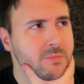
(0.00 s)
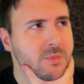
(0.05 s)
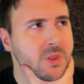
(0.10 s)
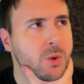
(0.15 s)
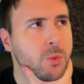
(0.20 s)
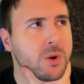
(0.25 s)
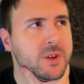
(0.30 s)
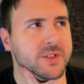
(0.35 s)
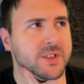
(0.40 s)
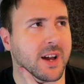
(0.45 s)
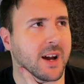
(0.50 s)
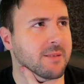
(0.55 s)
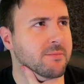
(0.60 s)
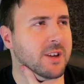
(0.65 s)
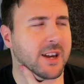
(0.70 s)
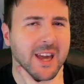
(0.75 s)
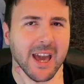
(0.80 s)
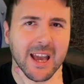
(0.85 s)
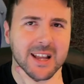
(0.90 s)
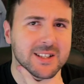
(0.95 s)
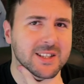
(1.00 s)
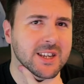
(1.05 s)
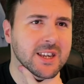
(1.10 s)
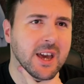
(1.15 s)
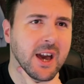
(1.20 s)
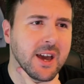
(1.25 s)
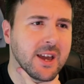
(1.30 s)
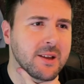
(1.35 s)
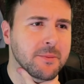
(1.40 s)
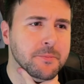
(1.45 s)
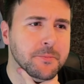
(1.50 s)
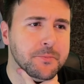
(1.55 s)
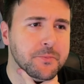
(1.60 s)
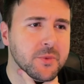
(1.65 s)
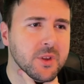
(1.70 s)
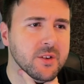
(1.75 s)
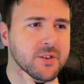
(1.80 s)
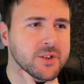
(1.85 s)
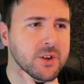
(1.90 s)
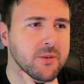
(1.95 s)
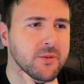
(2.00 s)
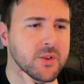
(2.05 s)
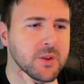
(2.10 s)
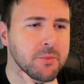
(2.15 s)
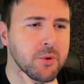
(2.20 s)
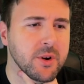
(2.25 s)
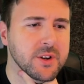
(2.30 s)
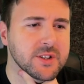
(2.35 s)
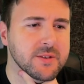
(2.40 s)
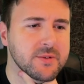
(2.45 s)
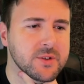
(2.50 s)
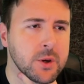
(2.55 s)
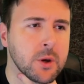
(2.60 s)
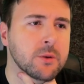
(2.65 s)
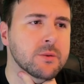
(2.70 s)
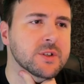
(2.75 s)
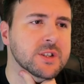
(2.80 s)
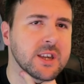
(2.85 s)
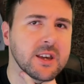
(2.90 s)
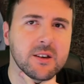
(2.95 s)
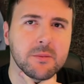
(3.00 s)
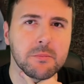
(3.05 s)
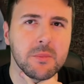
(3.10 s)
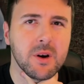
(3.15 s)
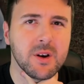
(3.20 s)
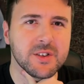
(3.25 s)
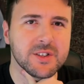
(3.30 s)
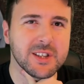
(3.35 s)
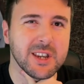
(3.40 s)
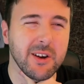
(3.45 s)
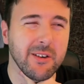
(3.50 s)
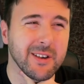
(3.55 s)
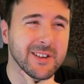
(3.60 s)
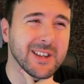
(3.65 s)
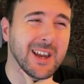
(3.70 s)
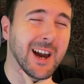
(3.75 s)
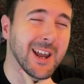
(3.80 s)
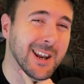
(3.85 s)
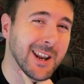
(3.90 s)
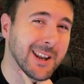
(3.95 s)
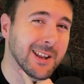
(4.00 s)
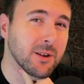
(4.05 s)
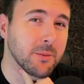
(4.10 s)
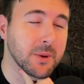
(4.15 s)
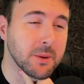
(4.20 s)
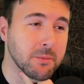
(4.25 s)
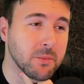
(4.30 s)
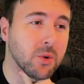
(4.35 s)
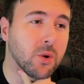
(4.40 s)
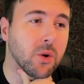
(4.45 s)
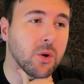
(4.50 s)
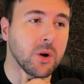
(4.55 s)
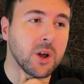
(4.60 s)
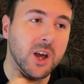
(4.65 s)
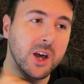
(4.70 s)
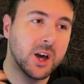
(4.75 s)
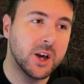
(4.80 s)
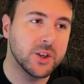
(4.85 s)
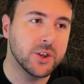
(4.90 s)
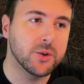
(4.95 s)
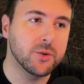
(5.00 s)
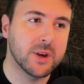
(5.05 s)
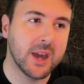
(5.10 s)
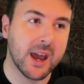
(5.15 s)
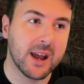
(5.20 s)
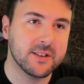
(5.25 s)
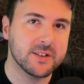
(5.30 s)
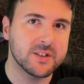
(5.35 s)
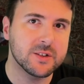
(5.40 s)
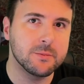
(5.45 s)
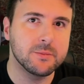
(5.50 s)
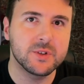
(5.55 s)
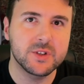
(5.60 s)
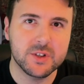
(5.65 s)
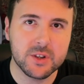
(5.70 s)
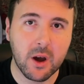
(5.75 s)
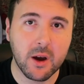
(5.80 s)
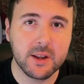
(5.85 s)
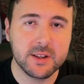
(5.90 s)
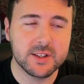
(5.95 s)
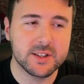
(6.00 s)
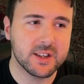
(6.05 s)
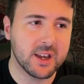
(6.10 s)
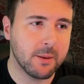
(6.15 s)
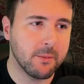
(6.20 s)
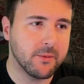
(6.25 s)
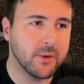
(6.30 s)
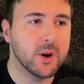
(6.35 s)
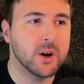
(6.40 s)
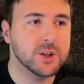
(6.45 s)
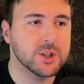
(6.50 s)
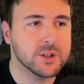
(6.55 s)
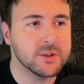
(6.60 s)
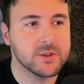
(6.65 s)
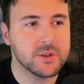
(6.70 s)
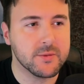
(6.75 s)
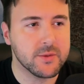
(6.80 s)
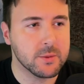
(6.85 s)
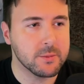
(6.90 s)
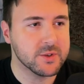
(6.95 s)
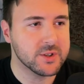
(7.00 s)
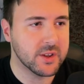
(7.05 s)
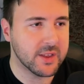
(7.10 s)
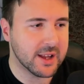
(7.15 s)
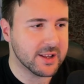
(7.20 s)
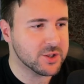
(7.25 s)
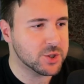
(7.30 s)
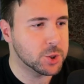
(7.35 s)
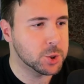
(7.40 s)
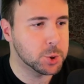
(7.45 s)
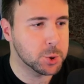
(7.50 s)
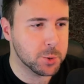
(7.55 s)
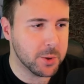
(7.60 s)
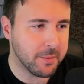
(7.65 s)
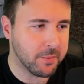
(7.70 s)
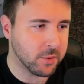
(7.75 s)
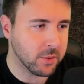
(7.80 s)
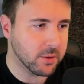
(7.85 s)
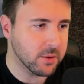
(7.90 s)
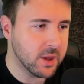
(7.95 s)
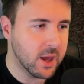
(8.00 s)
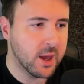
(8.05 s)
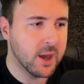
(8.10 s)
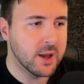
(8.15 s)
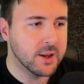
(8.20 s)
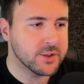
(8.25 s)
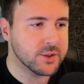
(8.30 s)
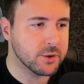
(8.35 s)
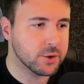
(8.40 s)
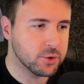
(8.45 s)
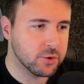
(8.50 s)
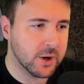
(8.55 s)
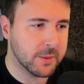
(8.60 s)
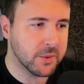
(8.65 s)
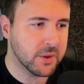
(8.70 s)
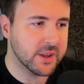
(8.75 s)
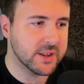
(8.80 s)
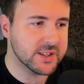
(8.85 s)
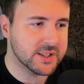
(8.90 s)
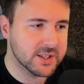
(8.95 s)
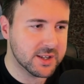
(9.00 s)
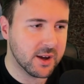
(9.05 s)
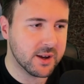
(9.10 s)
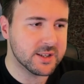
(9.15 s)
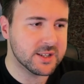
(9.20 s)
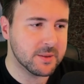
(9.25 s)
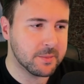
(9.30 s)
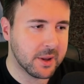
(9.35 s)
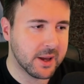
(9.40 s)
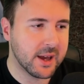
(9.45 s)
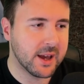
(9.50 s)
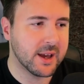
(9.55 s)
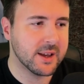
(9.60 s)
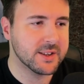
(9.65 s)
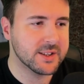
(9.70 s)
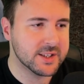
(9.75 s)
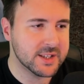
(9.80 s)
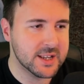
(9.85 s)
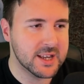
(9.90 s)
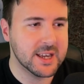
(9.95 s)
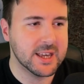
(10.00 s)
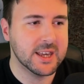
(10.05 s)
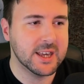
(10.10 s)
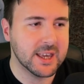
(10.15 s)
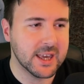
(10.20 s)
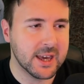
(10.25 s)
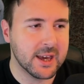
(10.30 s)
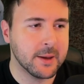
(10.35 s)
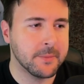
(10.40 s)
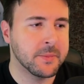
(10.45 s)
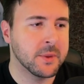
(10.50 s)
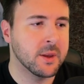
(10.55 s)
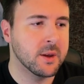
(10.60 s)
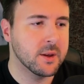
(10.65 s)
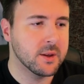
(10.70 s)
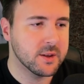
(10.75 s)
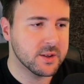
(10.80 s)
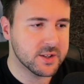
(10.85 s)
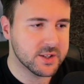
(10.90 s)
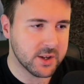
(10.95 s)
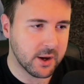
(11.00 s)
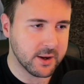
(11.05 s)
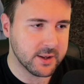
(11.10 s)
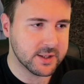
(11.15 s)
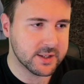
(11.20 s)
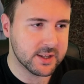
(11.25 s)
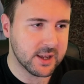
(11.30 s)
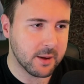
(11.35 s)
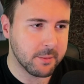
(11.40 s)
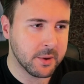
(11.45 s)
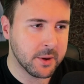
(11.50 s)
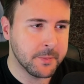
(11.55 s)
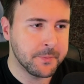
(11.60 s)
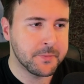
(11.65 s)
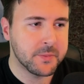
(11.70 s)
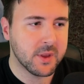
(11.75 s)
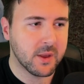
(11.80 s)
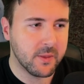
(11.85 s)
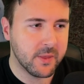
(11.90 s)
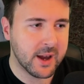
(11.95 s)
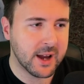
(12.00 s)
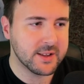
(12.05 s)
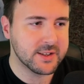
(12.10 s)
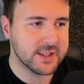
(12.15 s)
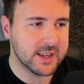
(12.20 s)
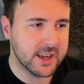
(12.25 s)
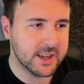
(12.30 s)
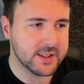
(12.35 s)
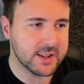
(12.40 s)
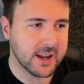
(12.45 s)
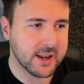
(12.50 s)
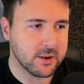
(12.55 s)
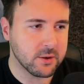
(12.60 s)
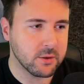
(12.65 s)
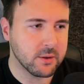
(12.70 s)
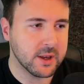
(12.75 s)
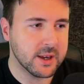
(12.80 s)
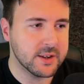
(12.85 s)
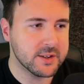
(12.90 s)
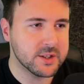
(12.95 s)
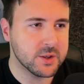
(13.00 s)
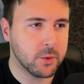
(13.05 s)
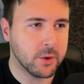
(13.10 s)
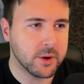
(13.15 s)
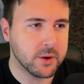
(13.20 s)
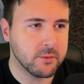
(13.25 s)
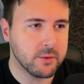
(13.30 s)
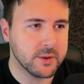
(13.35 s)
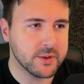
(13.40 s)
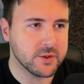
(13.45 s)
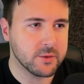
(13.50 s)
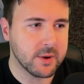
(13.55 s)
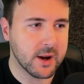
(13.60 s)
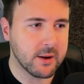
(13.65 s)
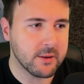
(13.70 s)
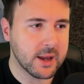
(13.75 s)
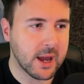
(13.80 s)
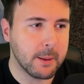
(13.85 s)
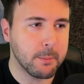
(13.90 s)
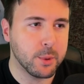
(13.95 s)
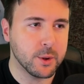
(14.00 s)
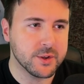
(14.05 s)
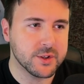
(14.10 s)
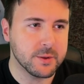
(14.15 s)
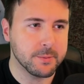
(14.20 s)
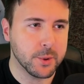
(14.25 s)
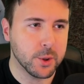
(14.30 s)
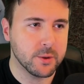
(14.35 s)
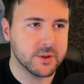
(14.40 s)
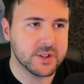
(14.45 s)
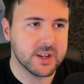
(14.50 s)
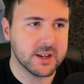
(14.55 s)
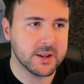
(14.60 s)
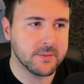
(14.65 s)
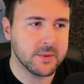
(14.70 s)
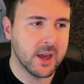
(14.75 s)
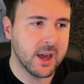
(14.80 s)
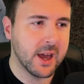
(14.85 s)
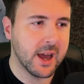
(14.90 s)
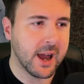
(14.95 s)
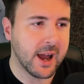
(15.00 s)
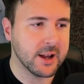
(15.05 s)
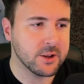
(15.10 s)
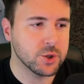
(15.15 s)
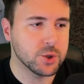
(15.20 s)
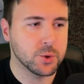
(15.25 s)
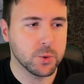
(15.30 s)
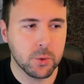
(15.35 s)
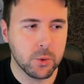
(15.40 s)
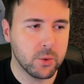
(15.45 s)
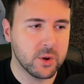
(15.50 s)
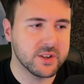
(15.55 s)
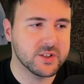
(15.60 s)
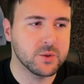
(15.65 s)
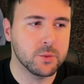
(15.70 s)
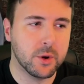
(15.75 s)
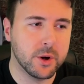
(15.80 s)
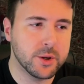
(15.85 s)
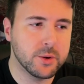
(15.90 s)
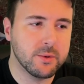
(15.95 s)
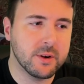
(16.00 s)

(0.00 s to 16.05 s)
what's that, like 80k? So for the price of two skink mercenaries and a little bit more, you get some sidestep versions of them. So that's Dribl. So Dribl is dirty player, sneaky git, sidestep. That's his angle. He's the one who runs around and puts the boot in. And Drull is the one who